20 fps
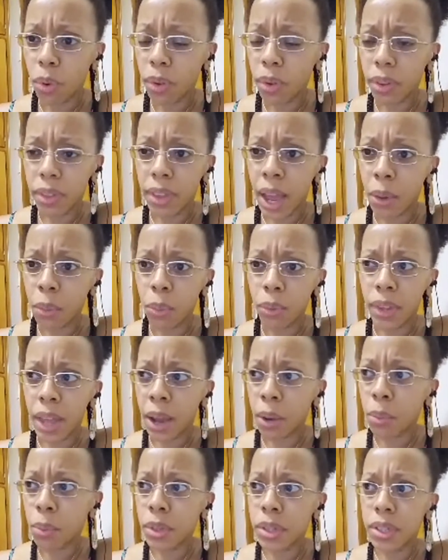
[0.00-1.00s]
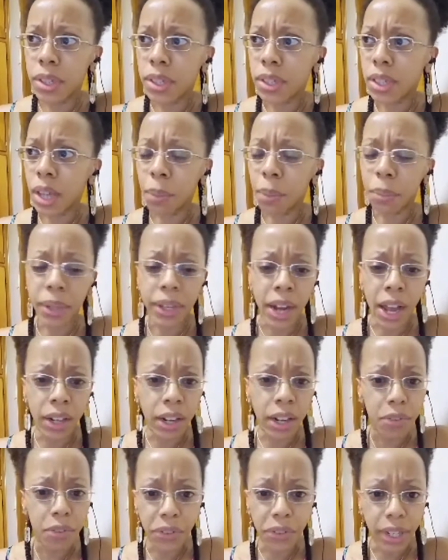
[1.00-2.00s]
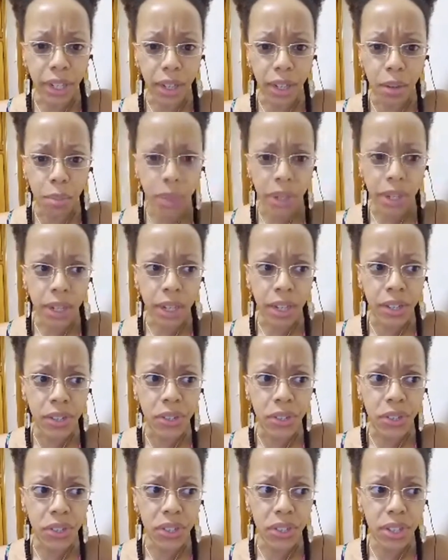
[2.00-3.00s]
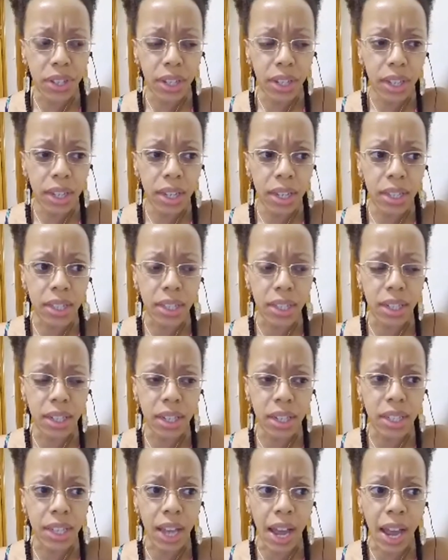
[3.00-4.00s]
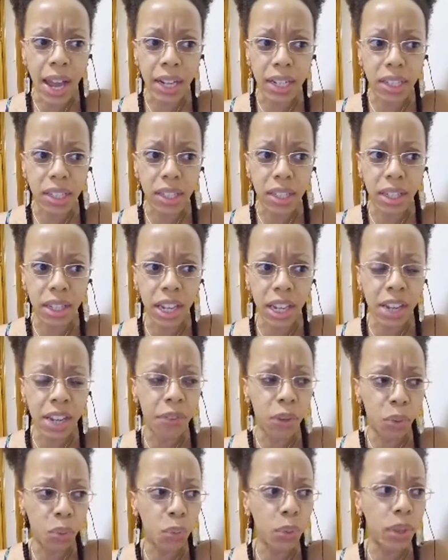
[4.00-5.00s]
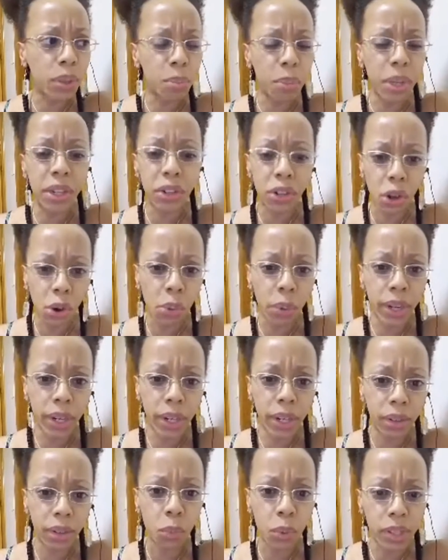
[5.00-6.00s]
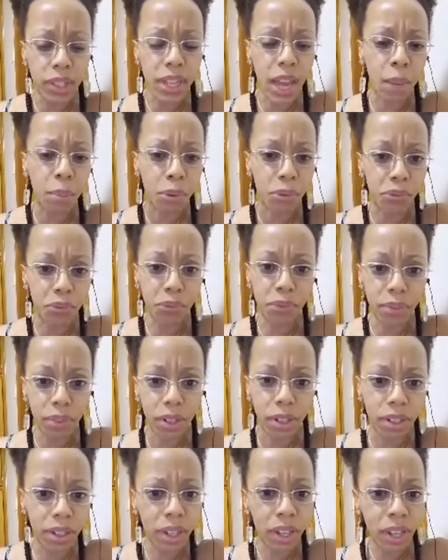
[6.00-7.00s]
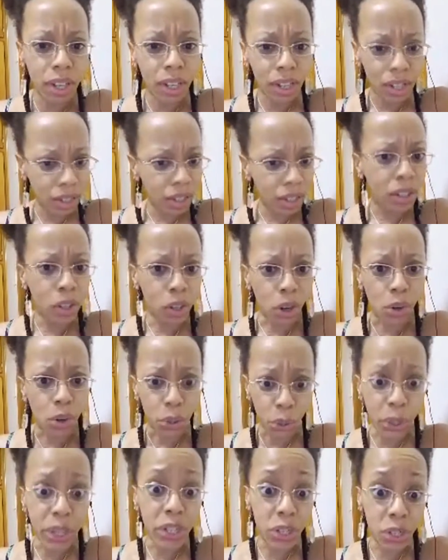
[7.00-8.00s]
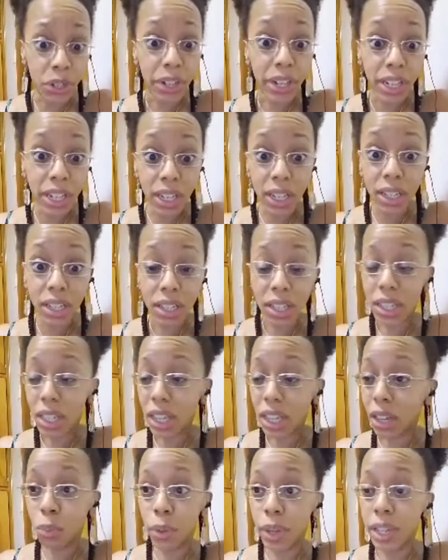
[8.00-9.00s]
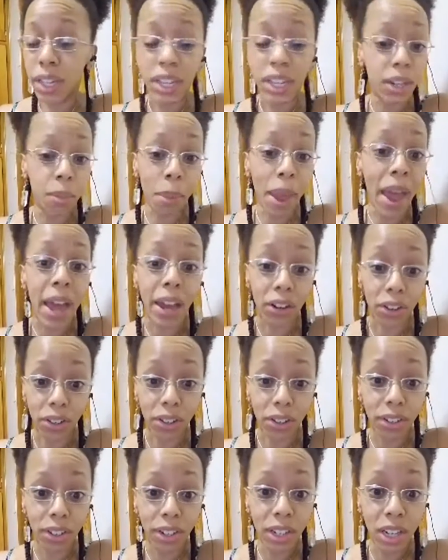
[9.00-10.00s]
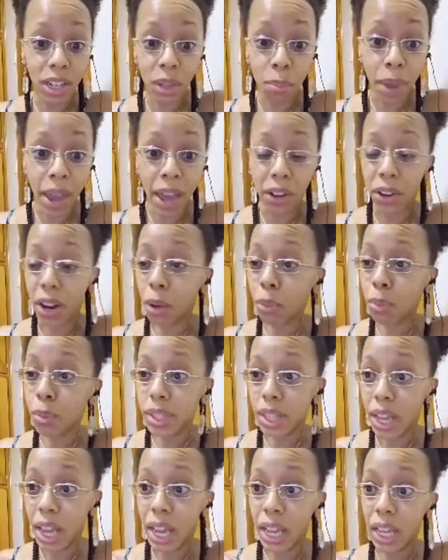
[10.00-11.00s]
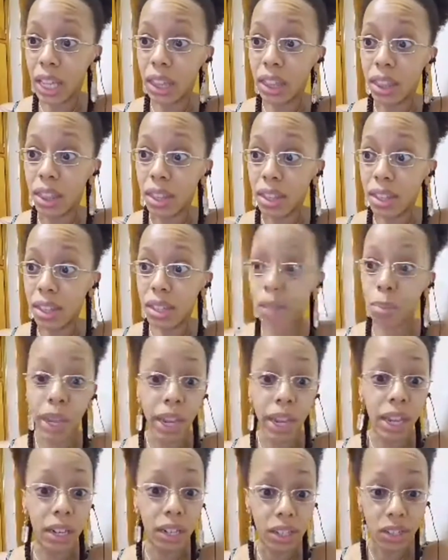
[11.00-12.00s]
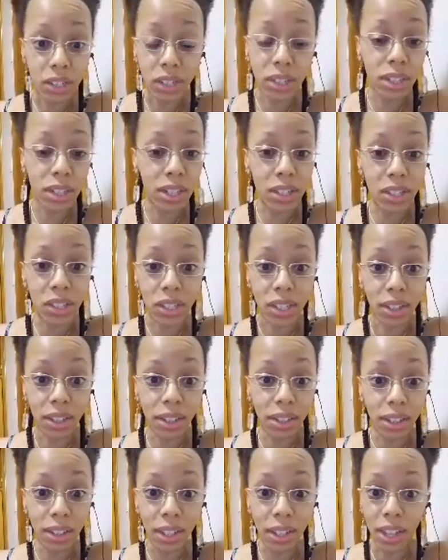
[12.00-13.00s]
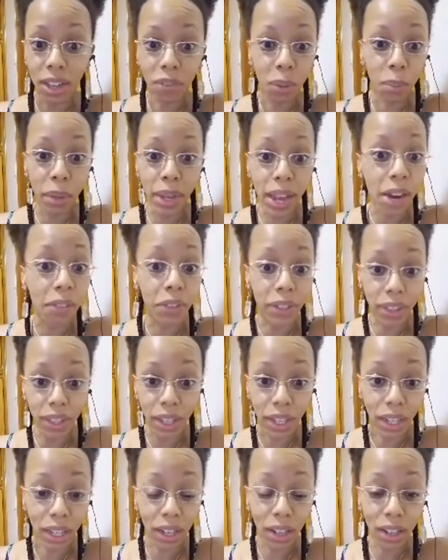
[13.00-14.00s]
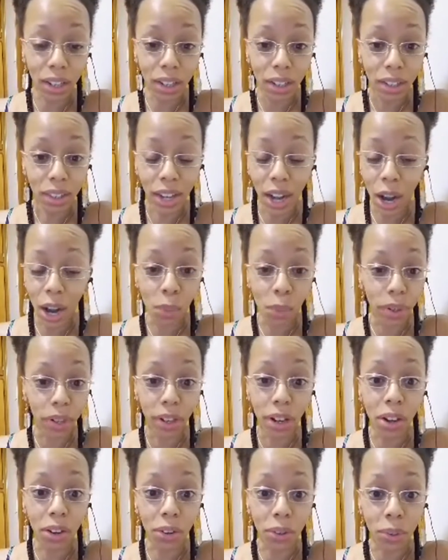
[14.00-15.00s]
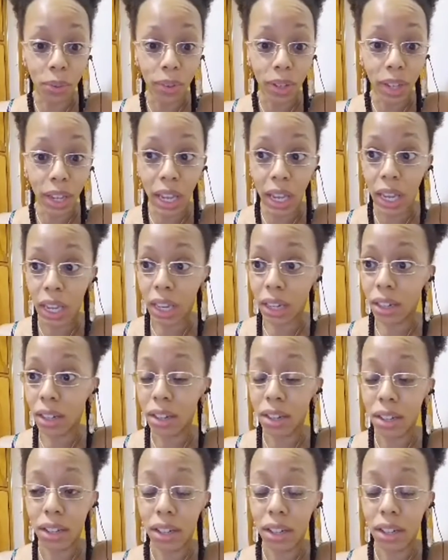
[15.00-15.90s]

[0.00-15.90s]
that was something I'll never forget, because his honesty, even with me knowing what type of creature he is, it didn't matter. It didn't matter. I was like, this man is giving me everything that I want to know. And